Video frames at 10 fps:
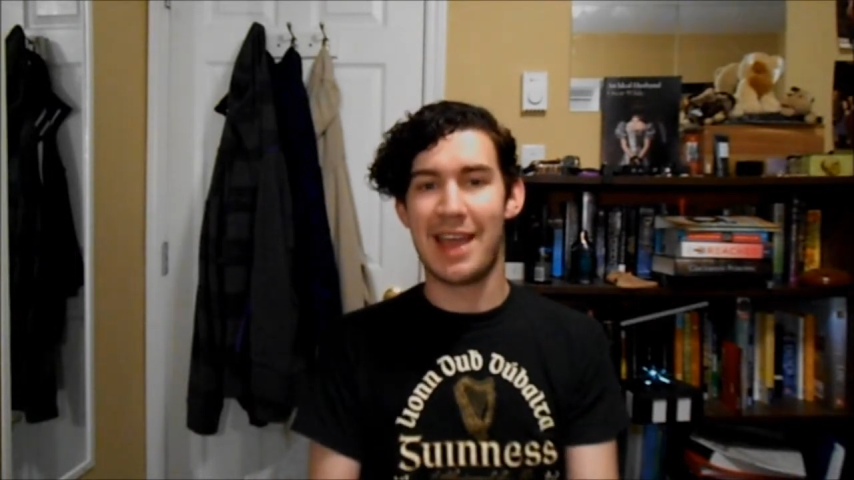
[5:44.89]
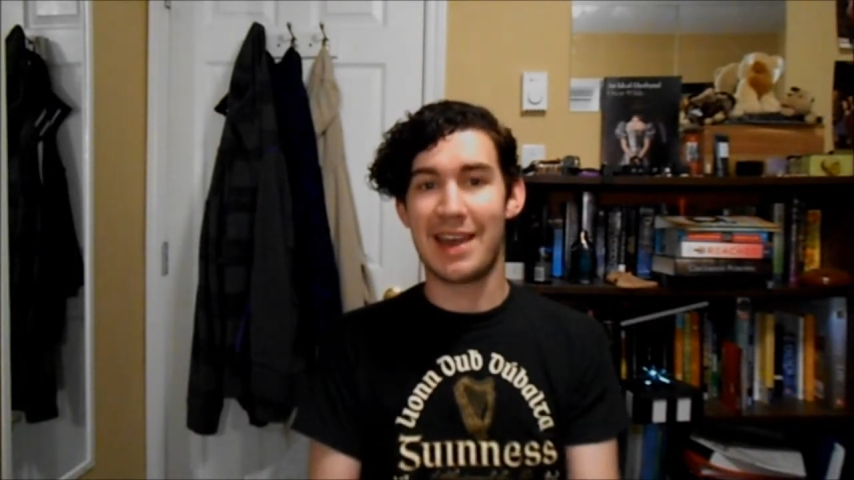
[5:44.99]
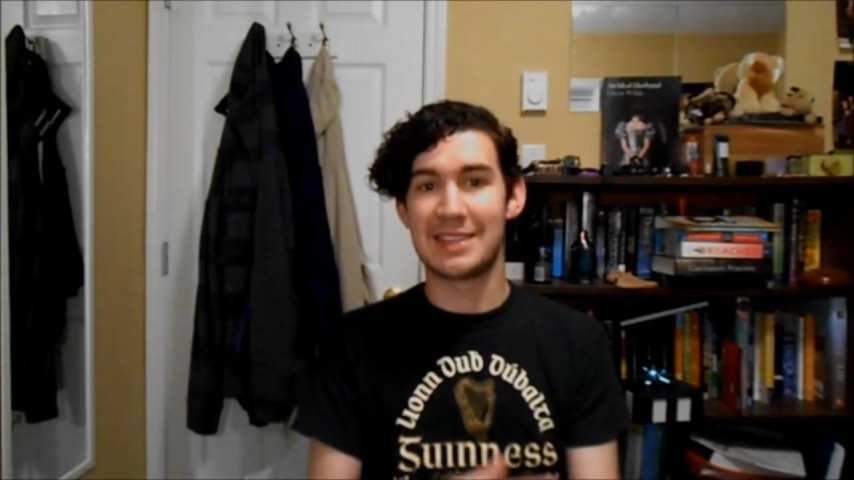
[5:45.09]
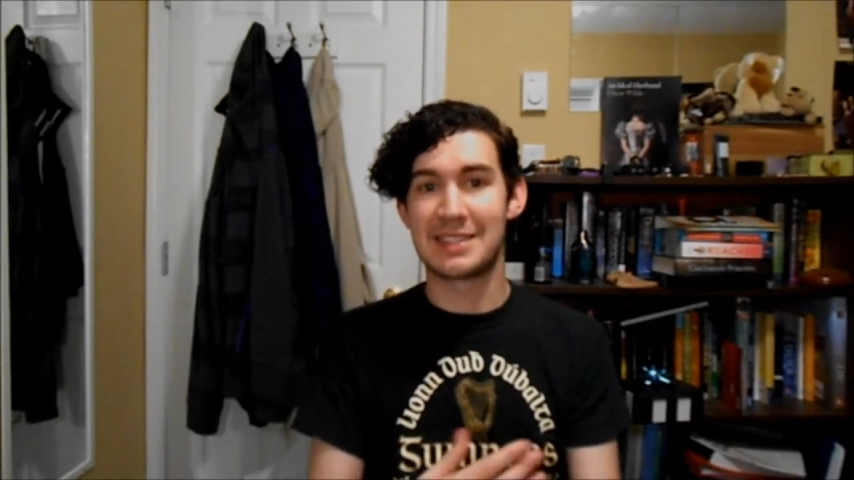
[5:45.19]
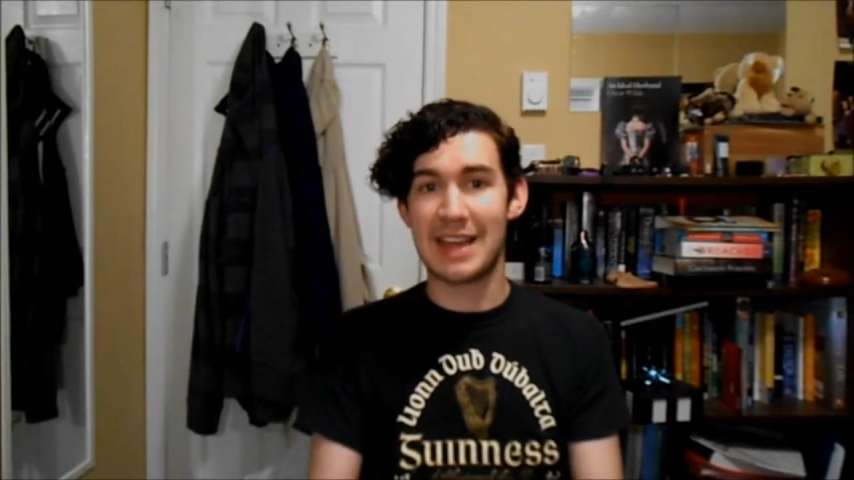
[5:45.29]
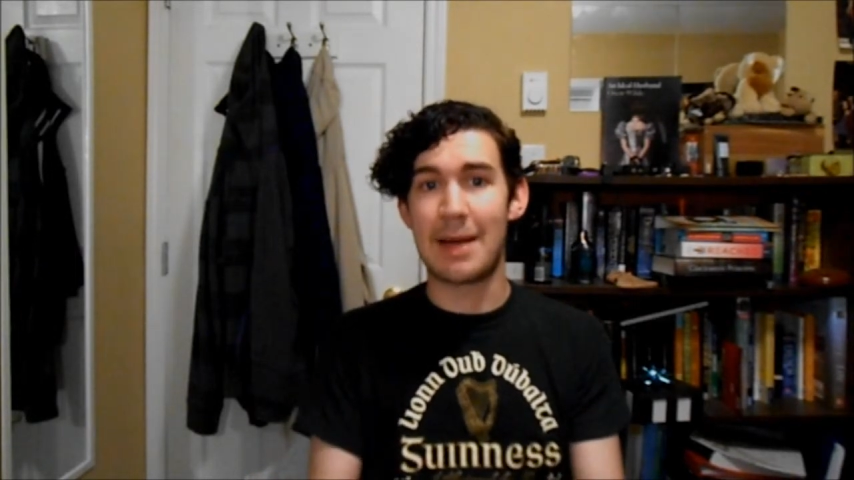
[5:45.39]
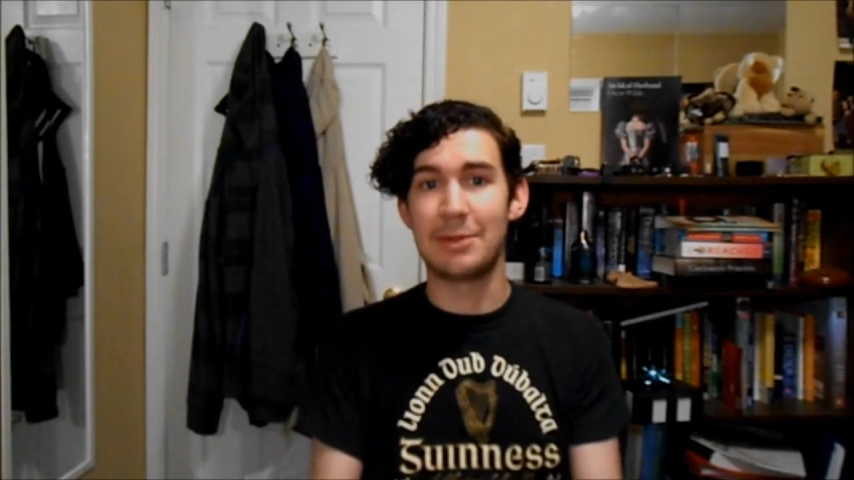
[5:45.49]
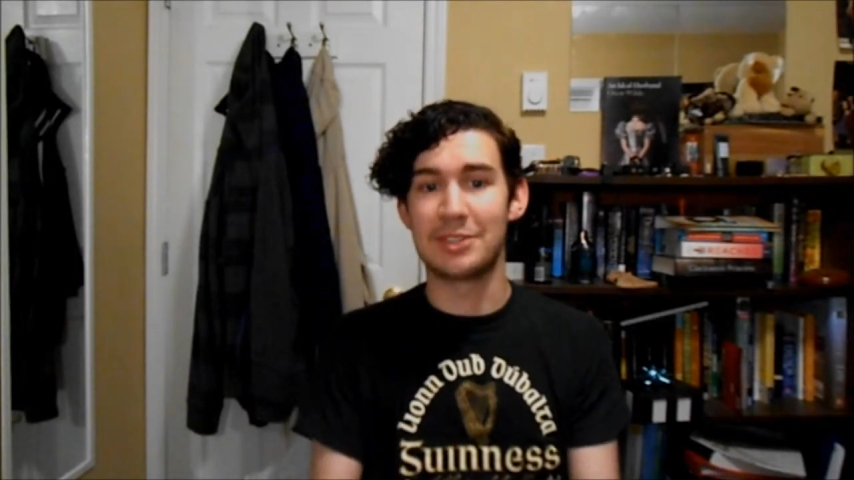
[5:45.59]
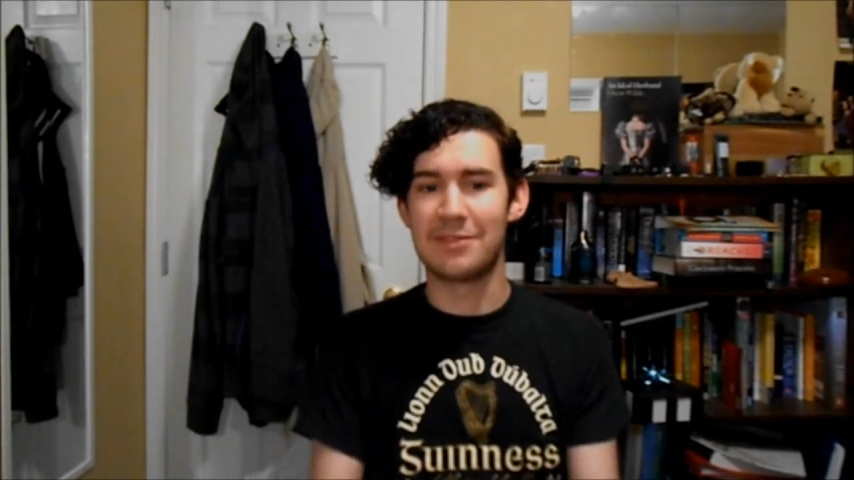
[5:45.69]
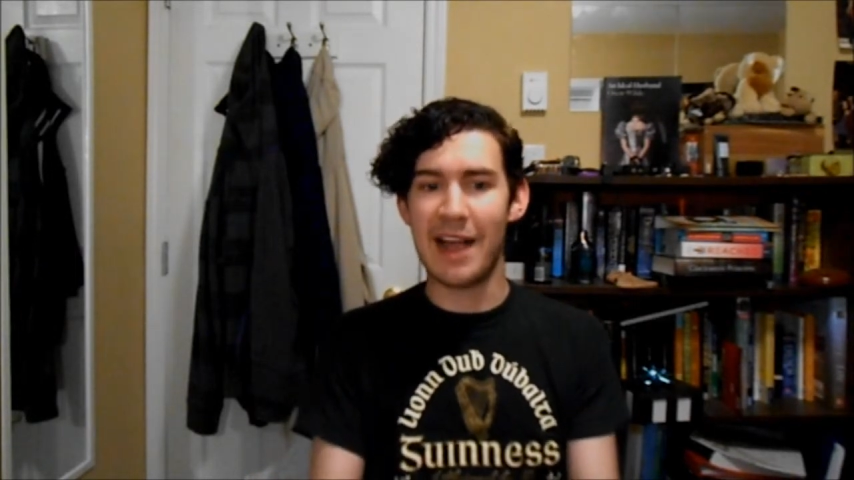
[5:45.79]
and
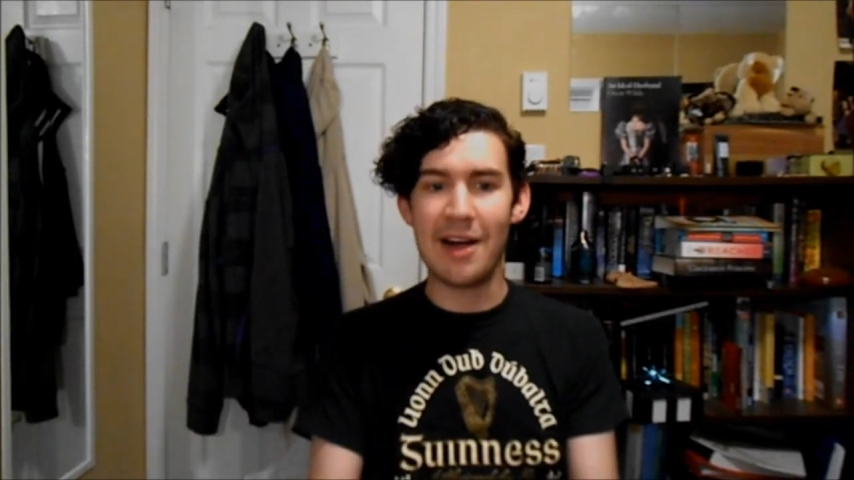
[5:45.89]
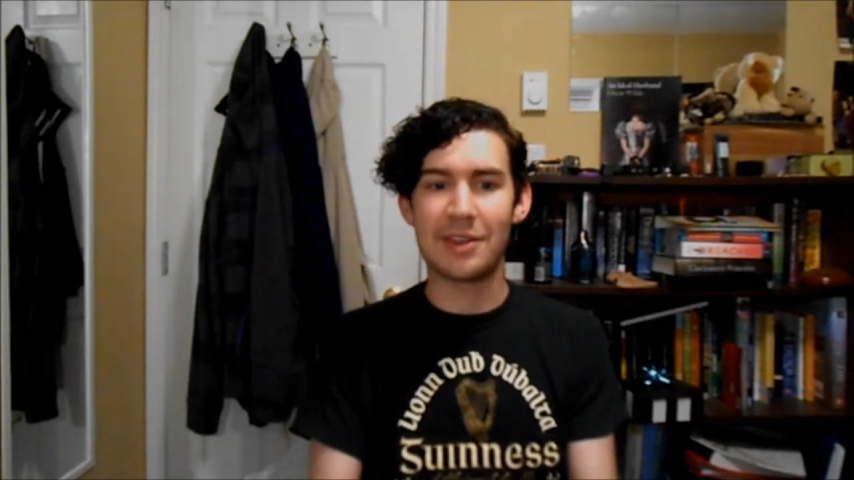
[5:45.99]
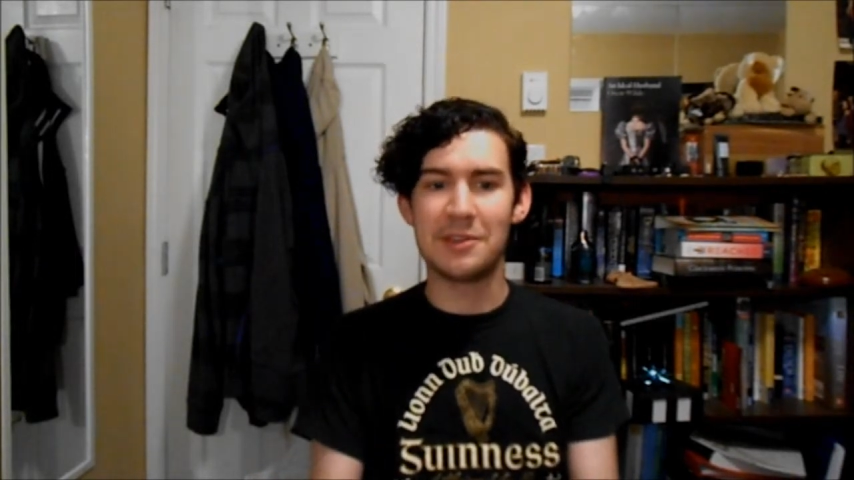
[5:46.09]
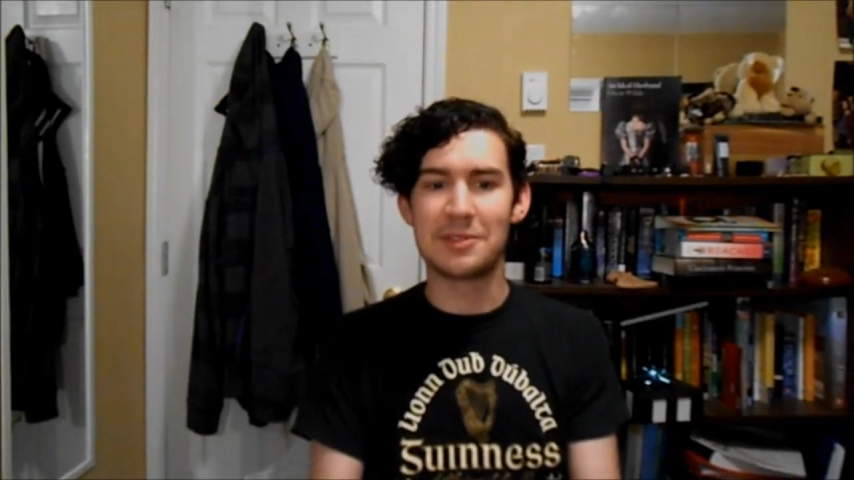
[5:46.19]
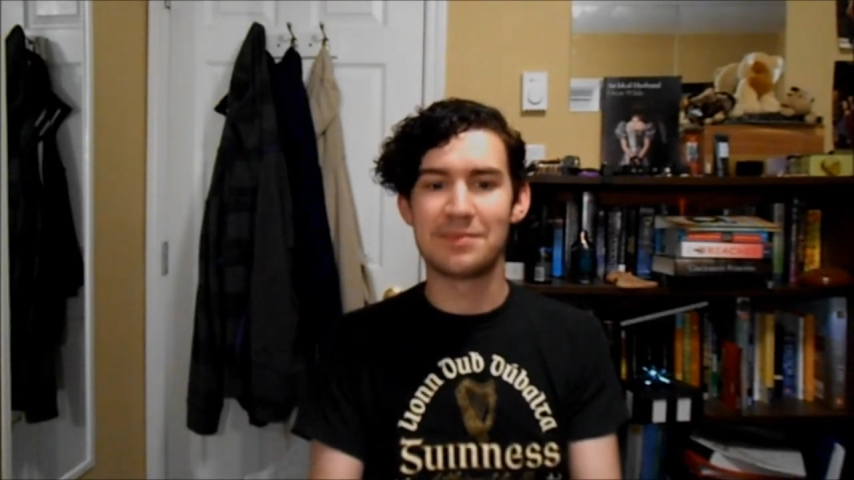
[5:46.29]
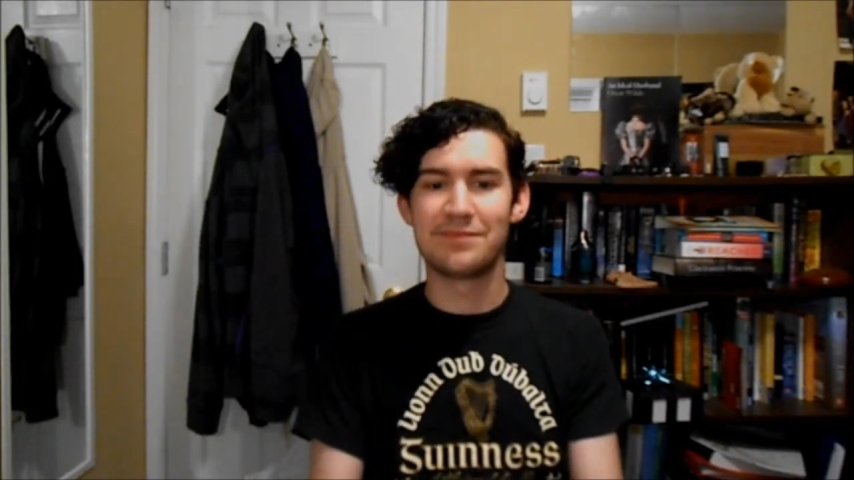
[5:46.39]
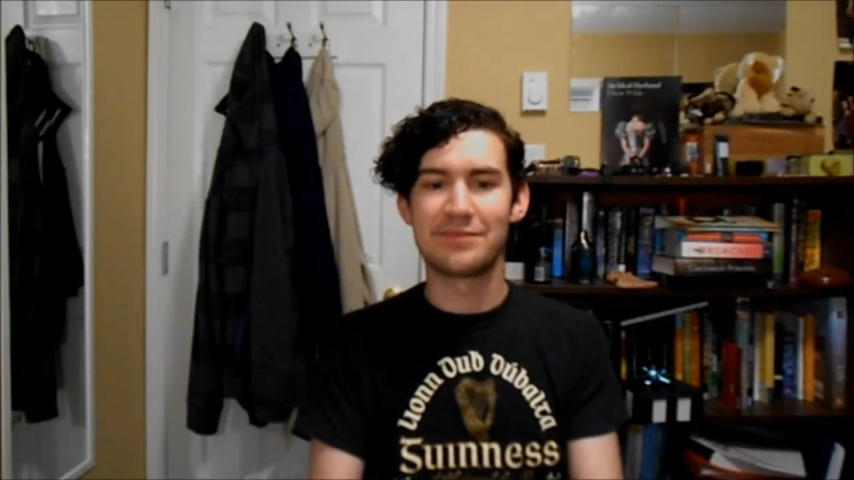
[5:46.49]
established values.